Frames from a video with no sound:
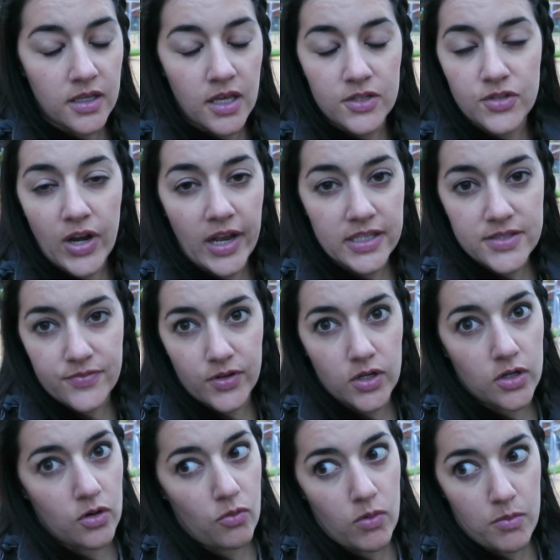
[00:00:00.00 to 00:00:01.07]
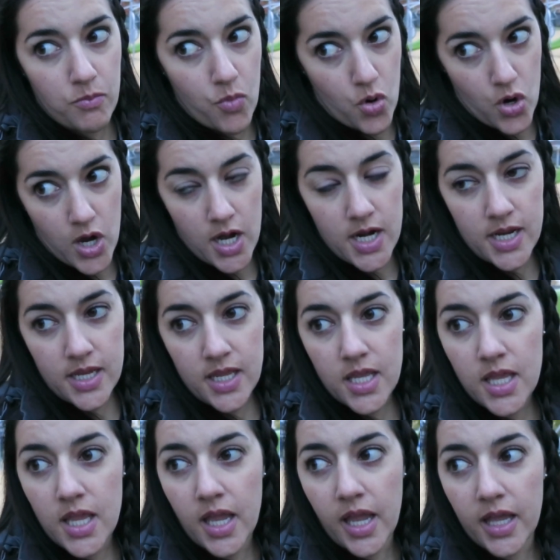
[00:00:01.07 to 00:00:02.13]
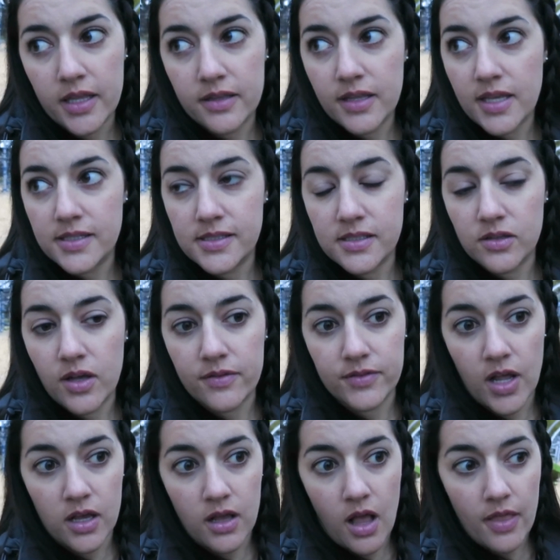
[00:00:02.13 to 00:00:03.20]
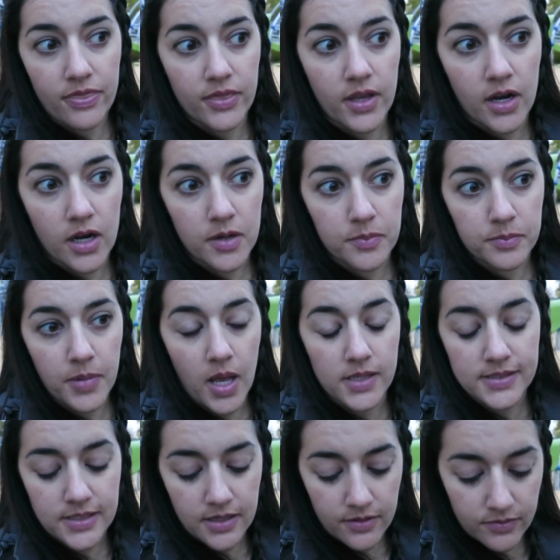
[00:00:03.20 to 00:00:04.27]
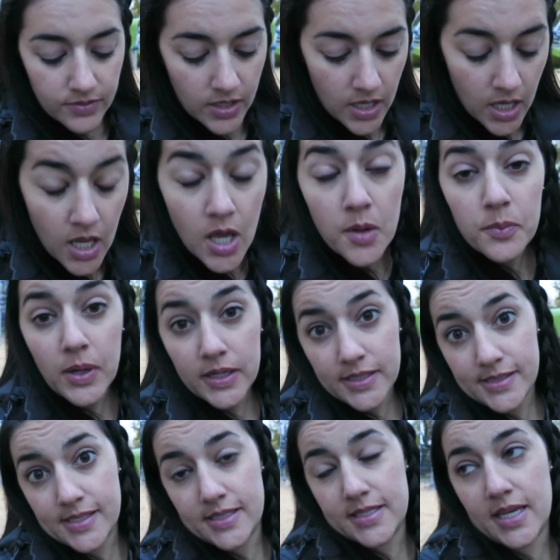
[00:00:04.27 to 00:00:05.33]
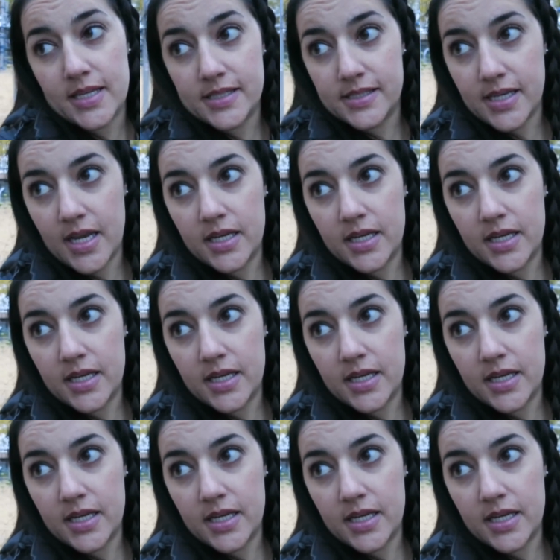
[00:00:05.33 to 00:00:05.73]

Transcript: a transfer or more, and they still have not gotten their positive pregnancy test.